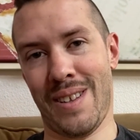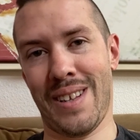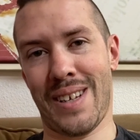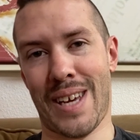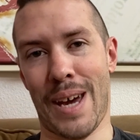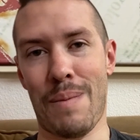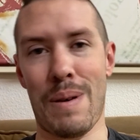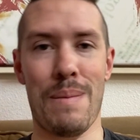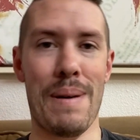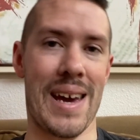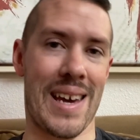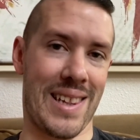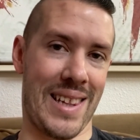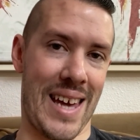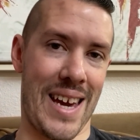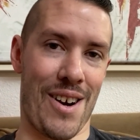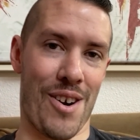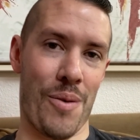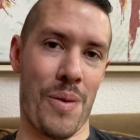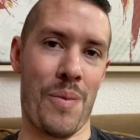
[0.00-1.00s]
coming back
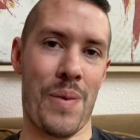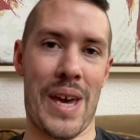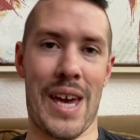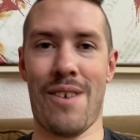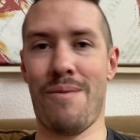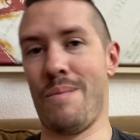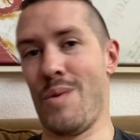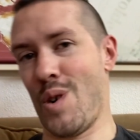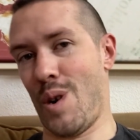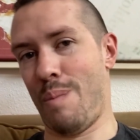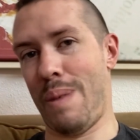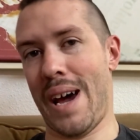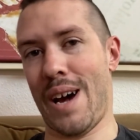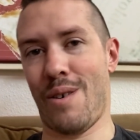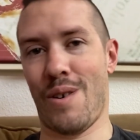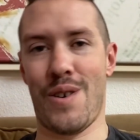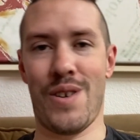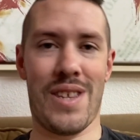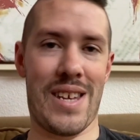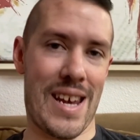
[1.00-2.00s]
later when we have more
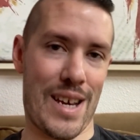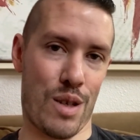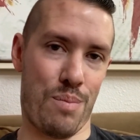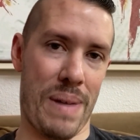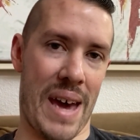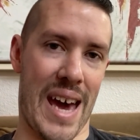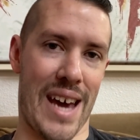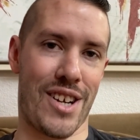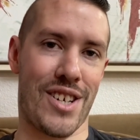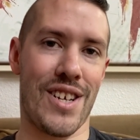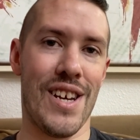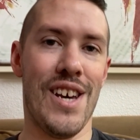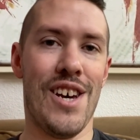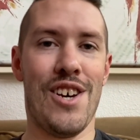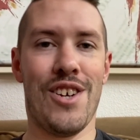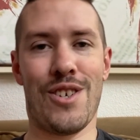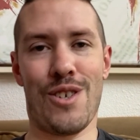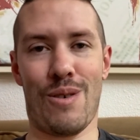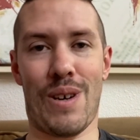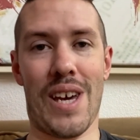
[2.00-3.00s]
power in the next patch
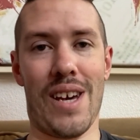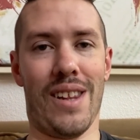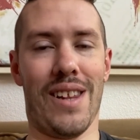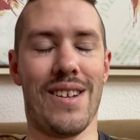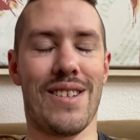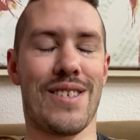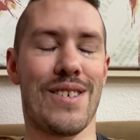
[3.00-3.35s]
to kill it.